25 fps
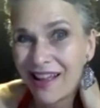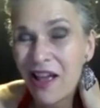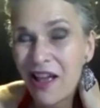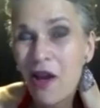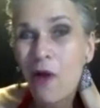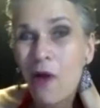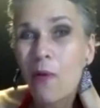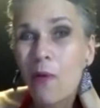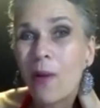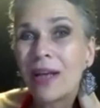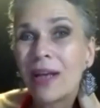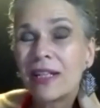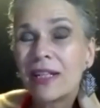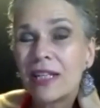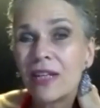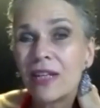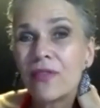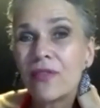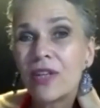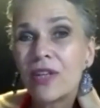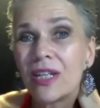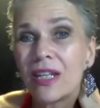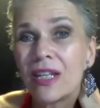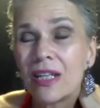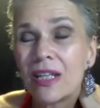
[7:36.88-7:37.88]
when
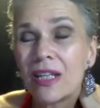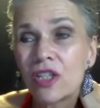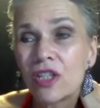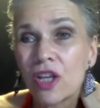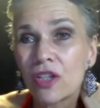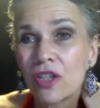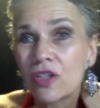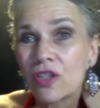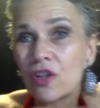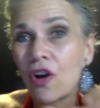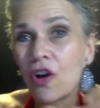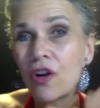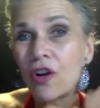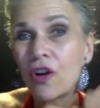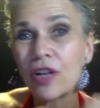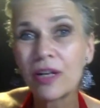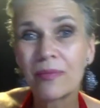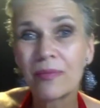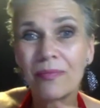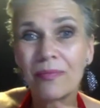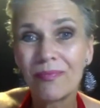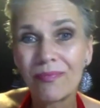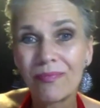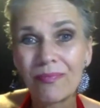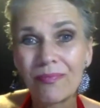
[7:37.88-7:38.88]
DVDs started
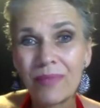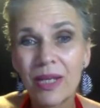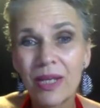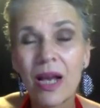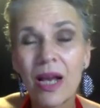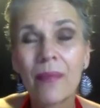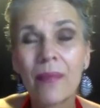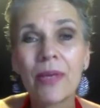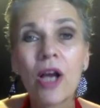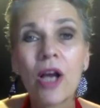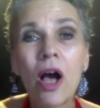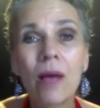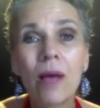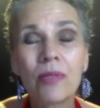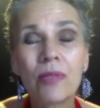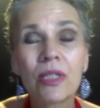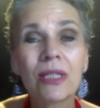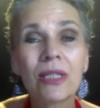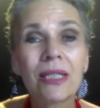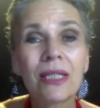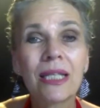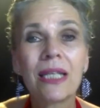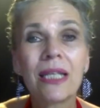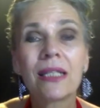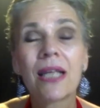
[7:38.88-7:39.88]
becoming
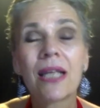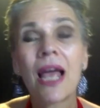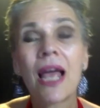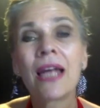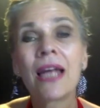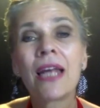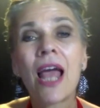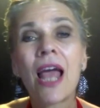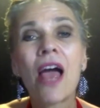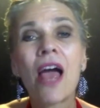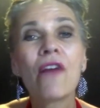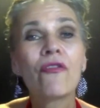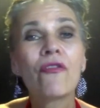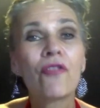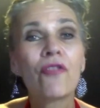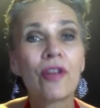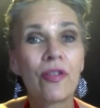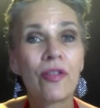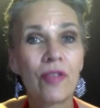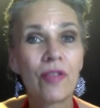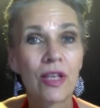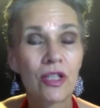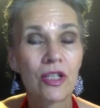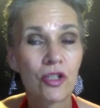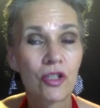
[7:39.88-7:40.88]
obsolete and
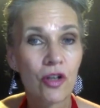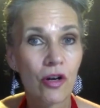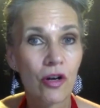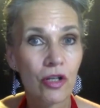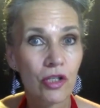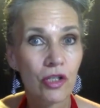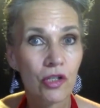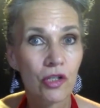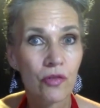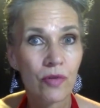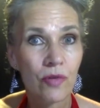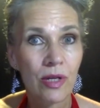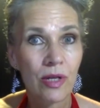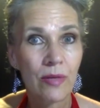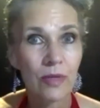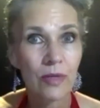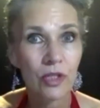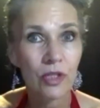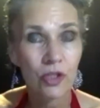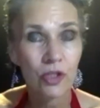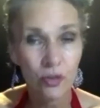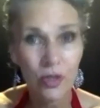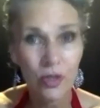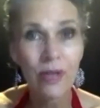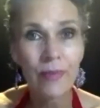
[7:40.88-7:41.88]
everything started
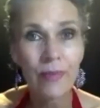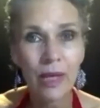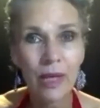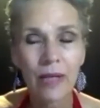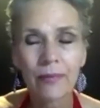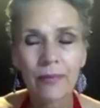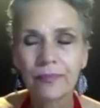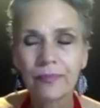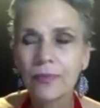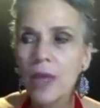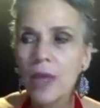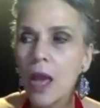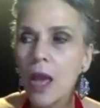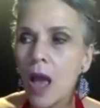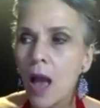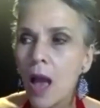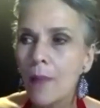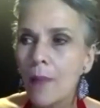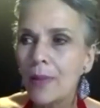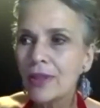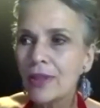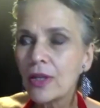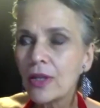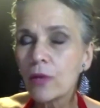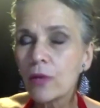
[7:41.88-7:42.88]
streaming.
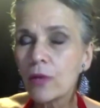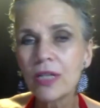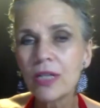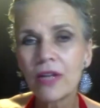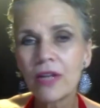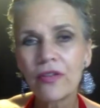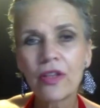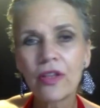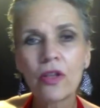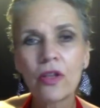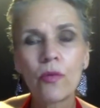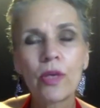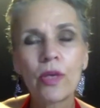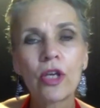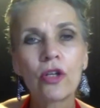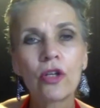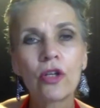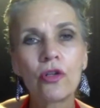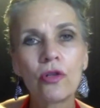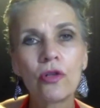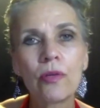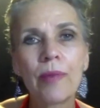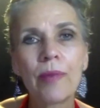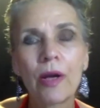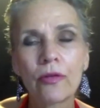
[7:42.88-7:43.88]
But there was nothing that we could
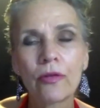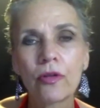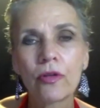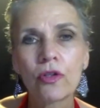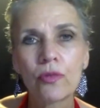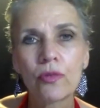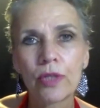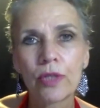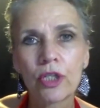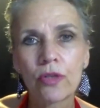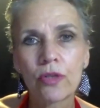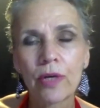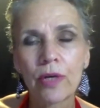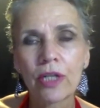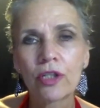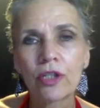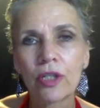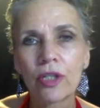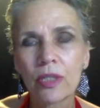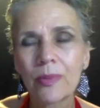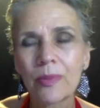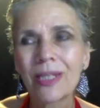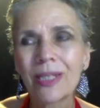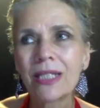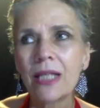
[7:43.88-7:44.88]
do about those
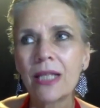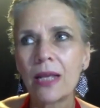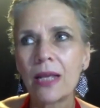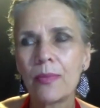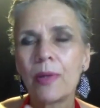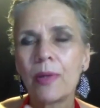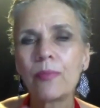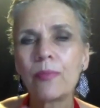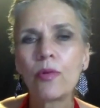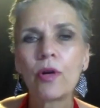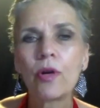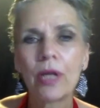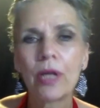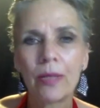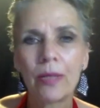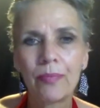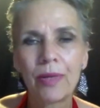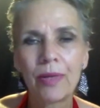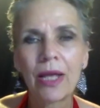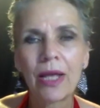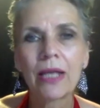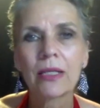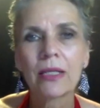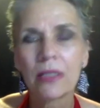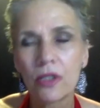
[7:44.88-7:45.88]
restrictions because they'd been put in
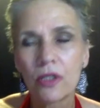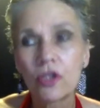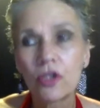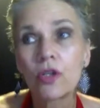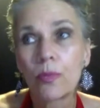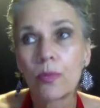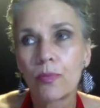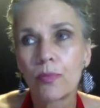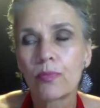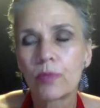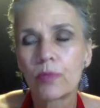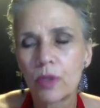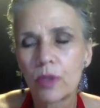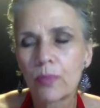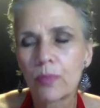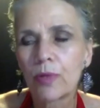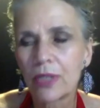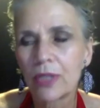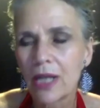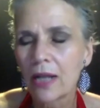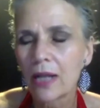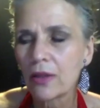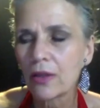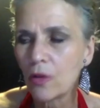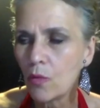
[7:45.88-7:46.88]
place to
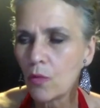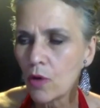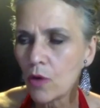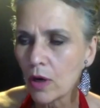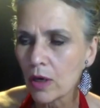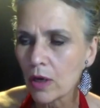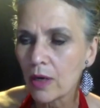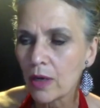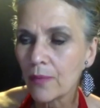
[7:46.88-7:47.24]
protect the work.